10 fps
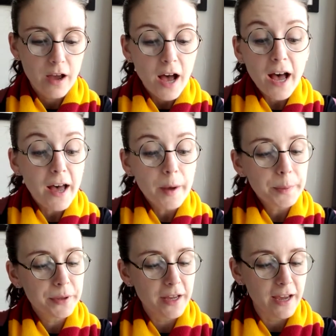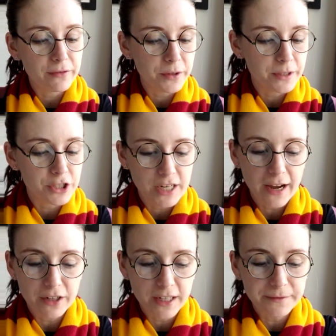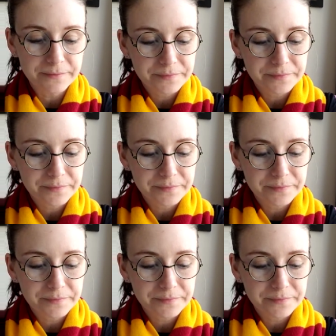"Up!" everyone shouted.